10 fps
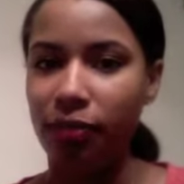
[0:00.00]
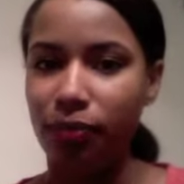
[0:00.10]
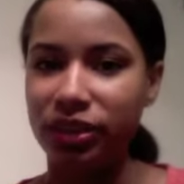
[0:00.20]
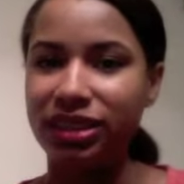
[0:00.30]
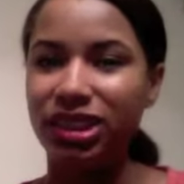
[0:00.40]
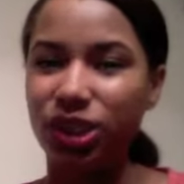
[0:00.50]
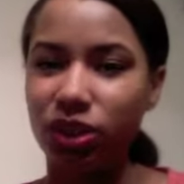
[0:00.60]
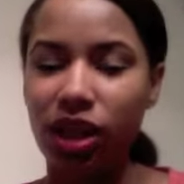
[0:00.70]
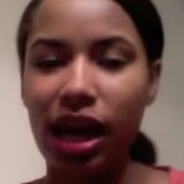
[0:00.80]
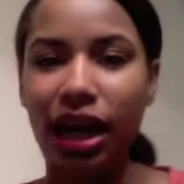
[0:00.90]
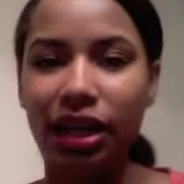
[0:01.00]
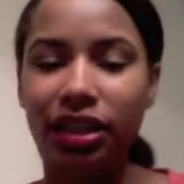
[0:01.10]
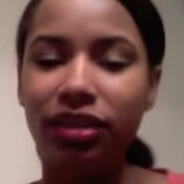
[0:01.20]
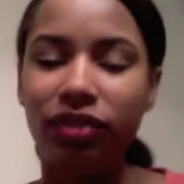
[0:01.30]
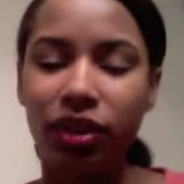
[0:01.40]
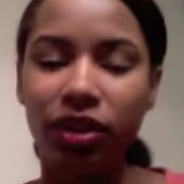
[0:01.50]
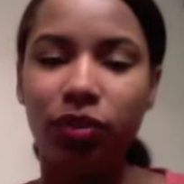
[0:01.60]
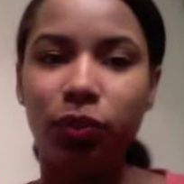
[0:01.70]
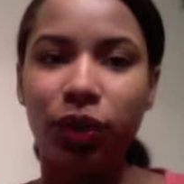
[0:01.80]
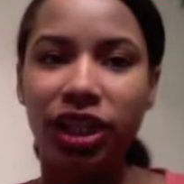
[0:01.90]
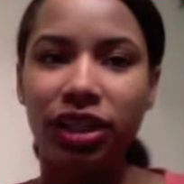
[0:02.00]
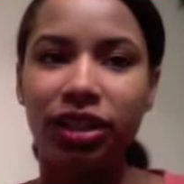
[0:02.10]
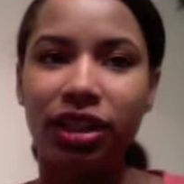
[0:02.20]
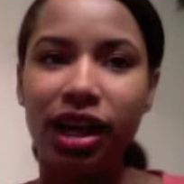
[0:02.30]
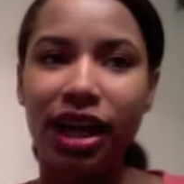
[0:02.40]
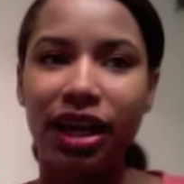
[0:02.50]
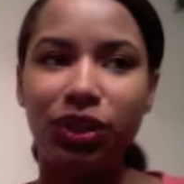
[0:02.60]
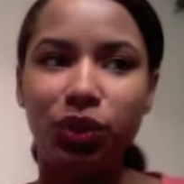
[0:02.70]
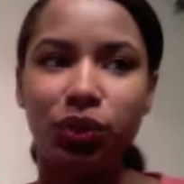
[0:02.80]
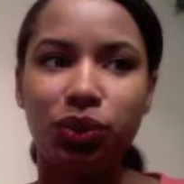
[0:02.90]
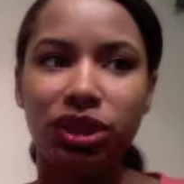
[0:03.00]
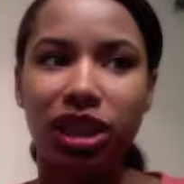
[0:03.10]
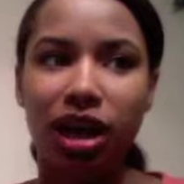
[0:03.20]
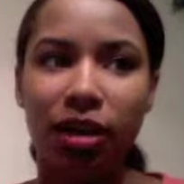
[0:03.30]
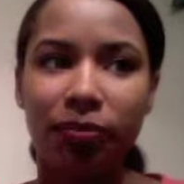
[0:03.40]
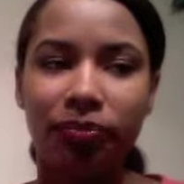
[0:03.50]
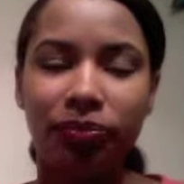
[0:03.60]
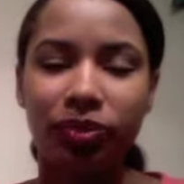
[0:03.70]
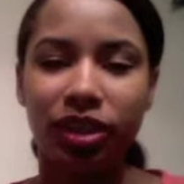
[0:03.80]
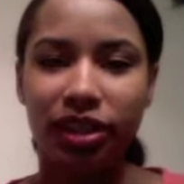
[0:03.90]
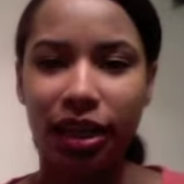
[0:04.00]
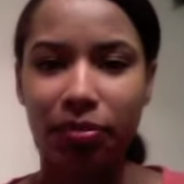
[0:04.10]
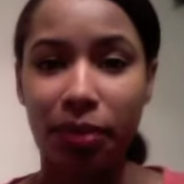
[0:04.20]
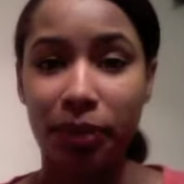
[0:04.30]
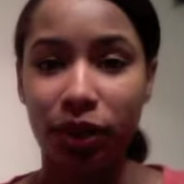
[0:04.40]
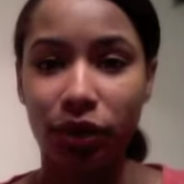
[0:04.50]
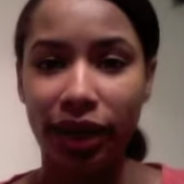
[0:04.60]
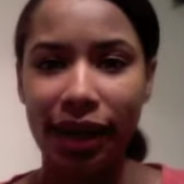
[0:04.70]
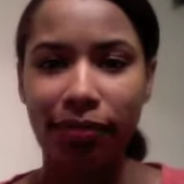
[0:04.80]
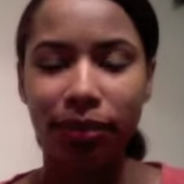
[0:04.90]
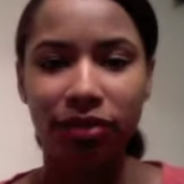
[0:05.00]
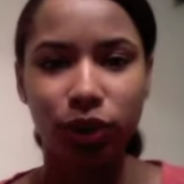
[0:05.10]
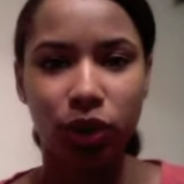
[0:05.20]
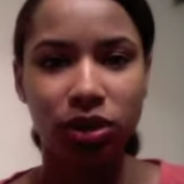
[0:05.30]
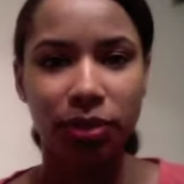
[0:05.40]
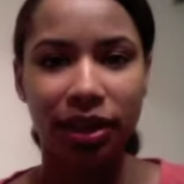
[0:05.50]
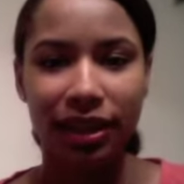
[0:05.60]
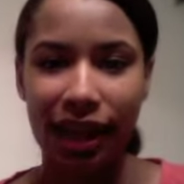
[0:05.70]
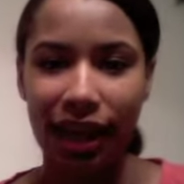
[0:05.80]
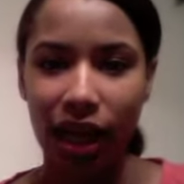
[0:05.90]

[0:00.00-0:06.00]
still, even when I use like my pillow cap, I've talked about that.